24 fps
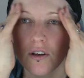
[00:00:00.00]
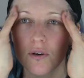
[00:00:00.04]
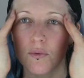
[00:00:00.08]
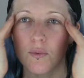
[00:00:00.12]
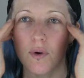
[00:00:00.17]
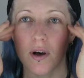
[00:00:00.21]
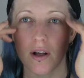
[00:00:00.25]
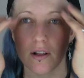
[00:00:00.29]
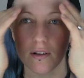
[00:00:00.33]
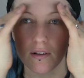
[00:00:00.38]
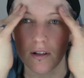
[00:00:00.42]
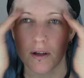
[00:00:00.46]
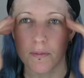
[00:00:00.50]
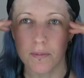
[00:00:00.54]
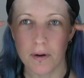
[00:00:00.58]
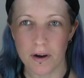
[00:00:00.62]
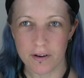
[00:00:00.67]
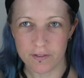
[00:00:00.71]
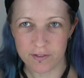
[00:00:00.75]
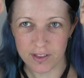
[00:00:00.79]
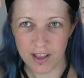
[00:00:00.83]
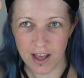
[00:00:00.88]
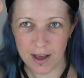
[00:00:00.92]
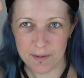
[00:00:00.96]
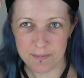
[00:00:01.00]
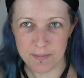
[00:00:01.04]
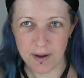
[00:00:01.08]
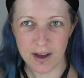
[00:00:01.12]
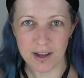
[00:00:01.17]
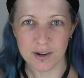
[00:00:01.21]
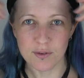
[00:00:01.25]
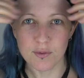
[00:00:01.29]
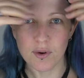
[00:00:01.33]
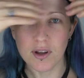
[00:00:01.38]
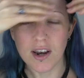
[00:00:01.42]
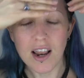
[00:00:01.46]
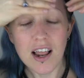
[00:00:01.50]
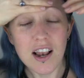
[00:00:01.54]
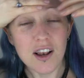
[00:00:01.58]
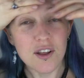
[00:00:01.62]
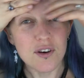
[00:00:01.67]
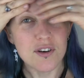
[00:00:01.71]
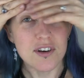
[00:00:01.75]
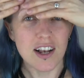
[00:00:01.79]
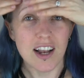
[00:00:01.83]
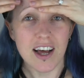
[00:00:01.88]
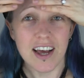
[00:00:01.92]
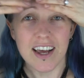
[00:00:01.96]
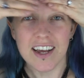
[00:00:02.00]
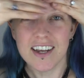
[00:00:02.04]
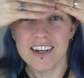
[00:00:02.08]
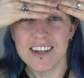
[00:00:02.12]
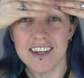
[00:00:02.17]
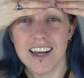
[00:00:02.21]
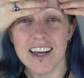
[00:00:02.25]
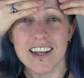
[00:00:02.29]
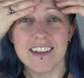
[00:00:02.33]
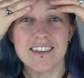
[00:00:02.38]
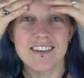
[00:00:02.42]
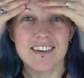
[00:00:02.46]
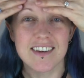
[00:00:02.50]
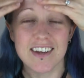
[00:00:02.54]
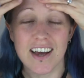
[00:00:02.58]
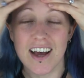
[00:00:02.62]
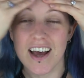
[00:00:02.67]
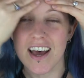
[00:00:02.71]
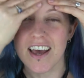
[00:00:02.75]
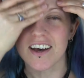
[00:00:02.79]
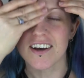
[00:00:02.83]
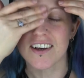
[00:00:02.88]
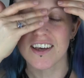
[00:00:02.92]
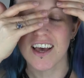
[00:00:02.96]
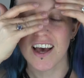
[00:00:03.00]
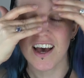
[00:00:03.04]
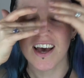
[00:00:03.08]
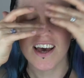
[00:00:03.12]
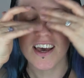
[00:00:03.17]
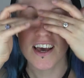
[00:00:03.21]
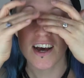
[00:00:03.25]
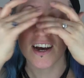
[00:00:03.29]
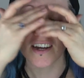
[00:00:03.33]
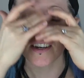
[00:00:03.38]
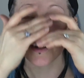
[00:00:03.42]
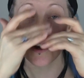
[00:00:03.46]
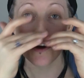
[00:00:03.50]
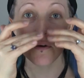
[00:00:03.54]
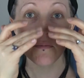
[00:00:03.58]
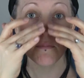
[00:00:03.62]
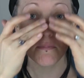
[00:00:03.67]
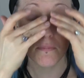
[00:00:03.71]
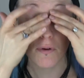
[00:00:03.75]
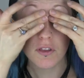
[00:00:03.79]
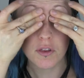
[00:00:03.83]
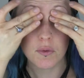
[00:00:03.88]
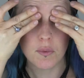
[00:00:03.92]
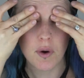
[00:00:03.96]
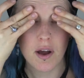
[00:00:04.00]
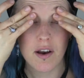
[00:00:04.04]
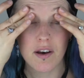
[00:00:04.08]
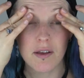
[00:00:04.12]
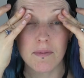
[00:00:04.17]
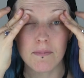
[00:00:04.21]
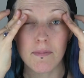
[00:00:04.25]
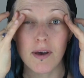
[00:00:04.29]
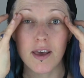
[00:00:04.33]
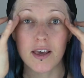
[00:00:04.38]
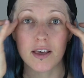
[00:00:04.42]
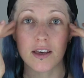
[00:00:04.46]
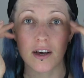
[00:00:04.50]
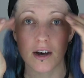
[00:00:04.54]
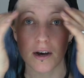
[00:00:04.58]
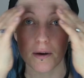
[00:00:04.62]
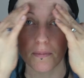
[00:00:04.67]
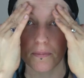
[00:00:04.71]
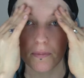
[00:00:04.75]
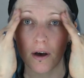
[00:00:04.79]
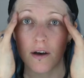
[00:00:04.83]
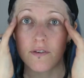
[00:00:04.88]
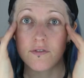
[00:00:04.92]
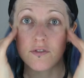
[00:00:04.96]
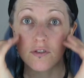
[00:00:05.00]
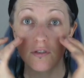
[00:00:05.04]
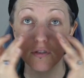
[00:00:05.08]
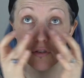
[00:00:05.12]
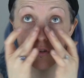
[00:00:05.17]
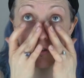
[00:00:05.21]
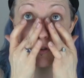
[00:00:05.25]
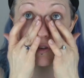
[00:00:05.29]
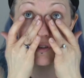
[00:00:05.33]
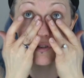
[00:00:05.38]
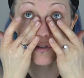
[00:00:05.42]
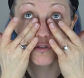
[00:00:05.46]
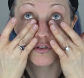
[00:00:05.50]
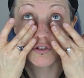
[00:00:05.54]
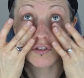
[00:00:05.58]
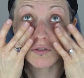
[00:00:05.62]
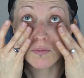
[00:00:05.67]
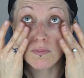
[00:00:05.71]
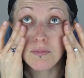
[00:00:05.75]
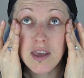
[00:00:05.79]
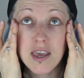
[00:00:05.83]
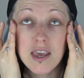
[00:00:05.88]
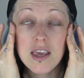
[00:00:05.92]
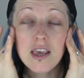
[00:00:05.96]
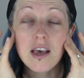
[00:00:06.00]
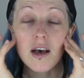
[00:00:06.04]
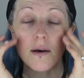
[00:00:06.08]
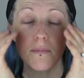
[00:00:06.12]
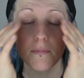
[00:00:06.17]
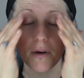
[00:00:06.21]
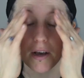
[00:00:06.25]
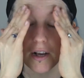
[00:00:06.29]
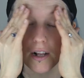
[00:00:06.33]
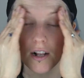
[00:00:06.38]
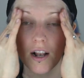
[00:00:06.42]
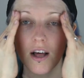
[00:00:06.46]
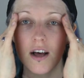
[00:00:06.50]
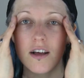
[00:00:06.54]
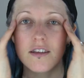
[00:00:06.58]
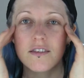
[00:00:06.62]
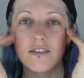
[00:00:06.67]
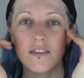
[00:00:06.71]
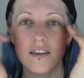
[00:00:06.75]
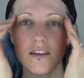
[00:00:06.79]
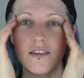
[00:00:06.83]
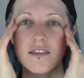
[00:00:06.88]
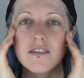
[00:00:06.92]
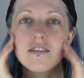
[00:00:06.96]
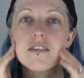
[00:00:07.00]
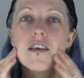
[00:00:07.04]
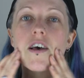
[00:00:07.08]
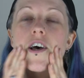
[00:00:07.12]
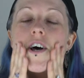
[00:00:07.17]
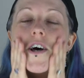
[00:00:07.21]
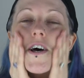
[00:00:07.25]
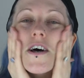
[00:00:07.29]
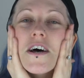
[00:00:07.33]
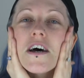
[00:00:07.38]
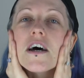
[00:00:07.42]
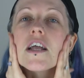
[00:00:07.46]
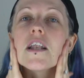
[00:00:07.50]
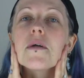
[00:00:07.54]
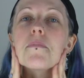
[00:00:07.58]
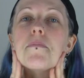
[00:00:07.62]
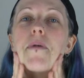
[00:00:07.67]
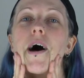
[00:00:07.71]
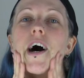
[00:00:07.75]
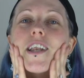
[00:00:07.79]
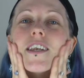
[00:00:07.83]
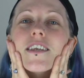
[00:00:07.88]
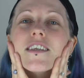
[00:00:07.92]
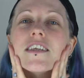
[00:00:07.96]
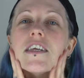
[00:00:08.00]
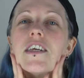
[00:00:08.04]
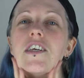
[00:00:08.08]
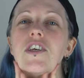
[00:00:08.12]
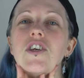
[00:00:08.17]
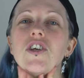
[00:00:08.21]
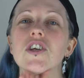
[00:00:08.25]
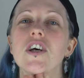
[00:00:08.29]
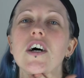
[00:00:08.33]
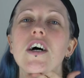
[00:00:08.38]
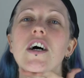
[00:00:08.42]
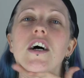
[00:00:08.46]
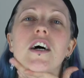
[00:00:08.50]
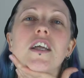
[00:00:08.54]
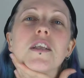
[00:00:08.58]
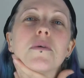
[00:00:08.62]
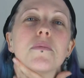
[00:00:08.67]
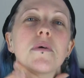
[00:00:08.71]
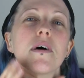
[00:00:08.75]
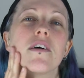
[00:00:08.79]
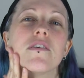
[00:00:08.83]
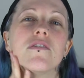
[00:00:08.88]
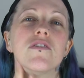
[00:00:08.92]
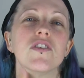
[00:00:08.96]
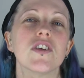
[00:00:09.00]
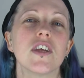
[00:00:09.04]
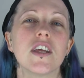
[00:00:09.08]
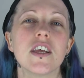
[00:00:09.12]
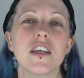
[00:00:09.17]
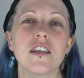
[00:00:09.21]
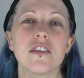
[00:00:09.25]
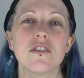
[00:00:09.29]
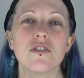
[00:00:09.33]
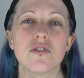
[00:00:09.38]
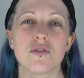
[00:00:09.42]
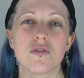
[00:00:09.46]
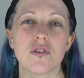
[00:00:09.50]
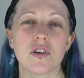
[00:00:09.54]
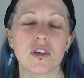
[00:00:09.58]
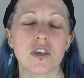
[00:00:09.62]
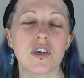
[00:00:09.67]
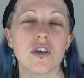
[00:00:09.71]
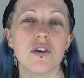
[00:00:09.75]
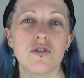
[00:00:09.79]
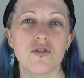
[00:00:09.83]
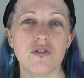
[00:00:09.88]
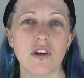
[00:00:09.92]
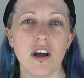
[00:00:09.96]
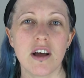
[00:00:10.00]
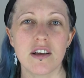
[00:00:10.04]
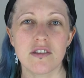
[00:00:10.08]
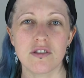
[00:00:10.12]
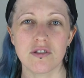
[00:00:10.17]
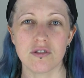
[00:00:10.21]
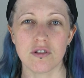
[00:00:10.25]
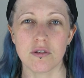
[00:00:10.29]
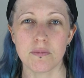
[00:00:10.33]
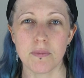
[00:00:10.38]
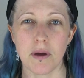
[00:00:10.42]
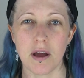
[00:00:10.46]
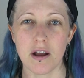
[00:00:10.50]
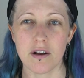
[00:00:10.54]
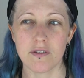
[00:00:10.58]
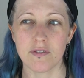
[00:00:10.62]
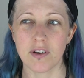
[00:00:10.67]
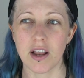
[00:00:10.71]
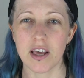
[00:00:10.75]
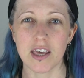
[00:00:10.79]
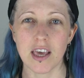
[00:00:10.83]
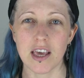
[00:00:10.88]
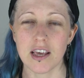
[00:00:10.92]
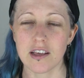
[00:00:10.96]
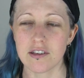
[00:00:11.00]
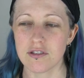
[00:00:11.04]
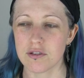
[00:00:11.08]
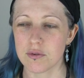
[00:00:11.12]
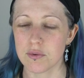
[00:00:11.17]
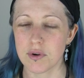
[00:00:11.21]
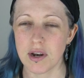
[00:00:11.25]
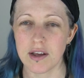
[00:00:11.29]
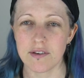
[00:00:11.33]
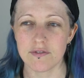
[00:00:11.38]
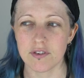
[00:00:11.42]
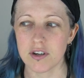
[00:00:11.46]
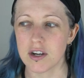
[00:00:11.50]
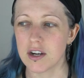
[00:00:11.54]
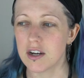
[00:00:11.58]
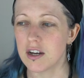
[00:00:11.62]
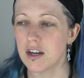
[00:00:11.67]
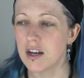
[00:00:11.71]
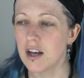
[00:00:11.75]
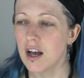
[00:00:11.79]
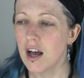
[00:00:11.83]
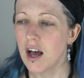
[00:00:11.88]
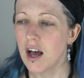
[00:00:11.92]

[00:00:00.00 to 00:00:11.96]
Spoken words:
well, apart from the headband, what I look like day to day, okay? I don't bother wearing makeup. It's just me and my glasses and a band t-shirt and a pair of jeans or a cute dress or a pair of leggings or whatever.